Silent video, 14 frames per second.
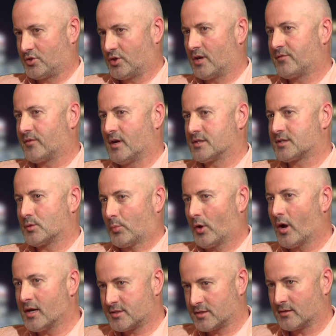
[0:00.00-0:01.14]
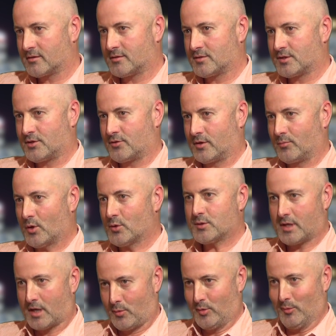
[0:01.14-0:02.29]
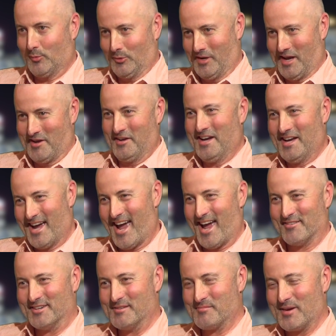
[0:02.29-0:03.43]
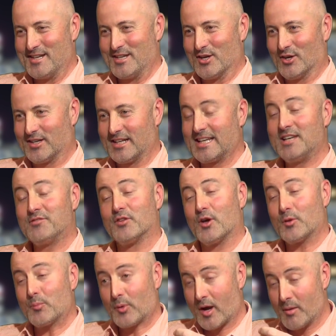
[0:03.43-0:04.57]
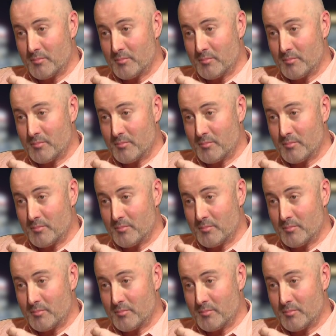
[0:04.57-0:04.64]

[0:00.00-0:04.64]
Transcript: I find surprising considering most gay people have an opinion on it, even though the Prime